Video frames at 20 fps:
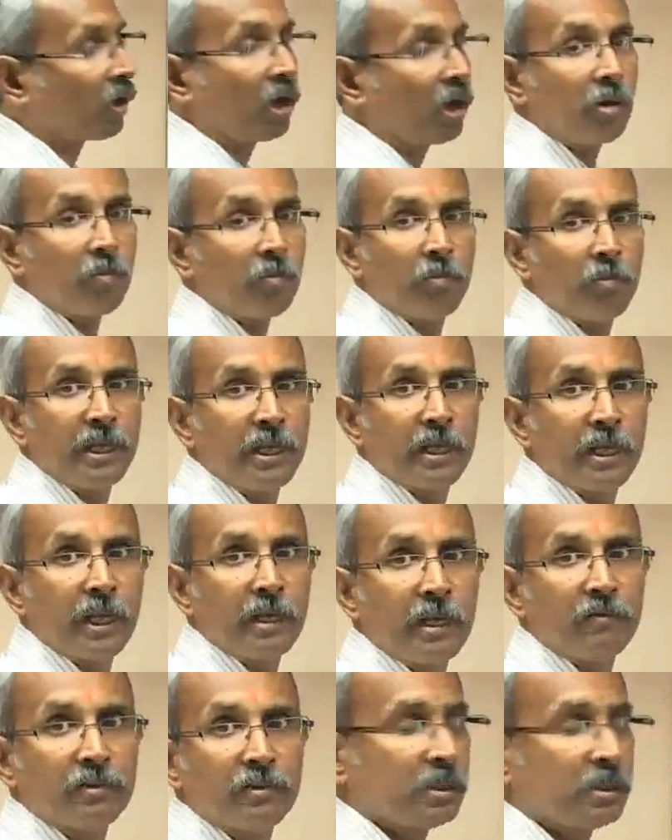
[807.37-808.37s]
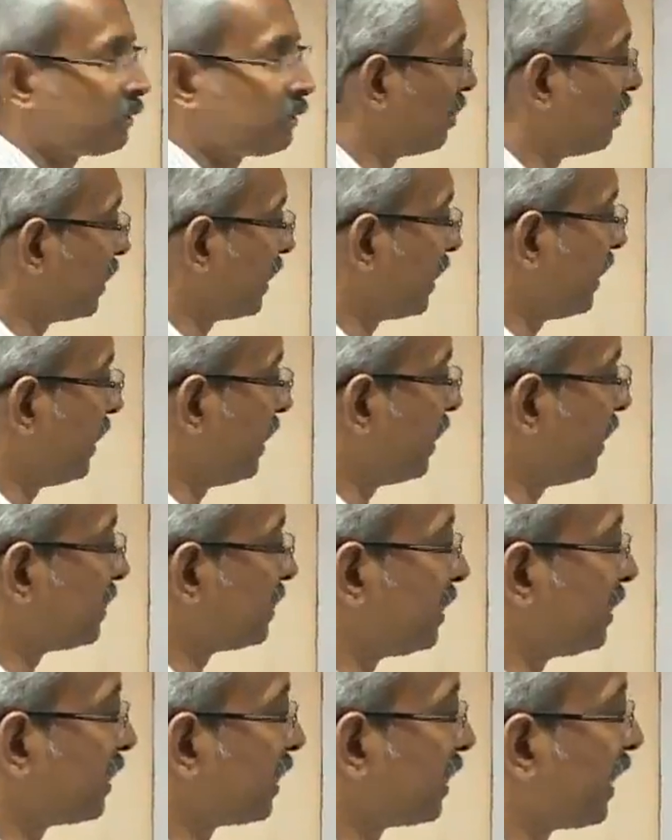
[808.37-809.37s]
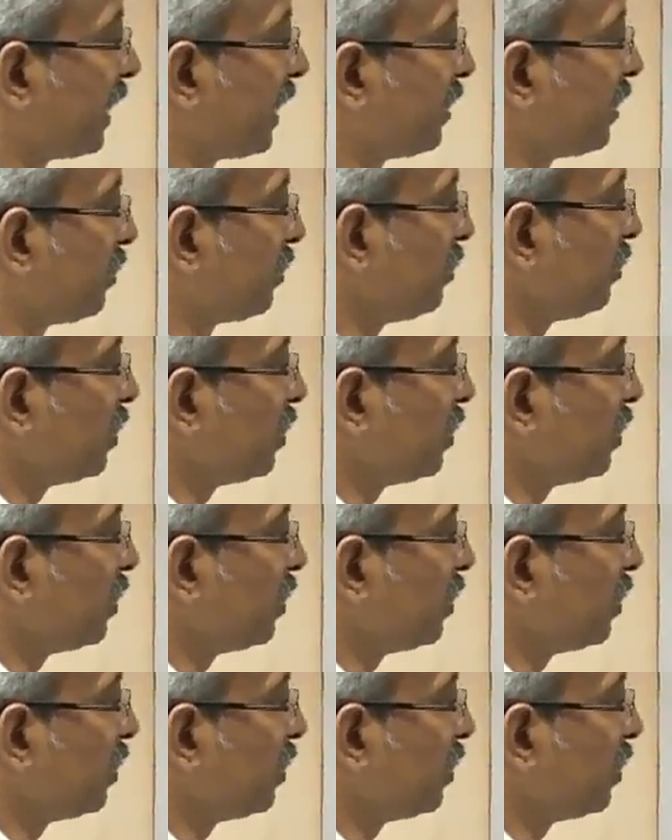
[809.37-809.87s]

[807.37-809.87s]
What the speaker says: have drawn BA, which is 30 degrees inclined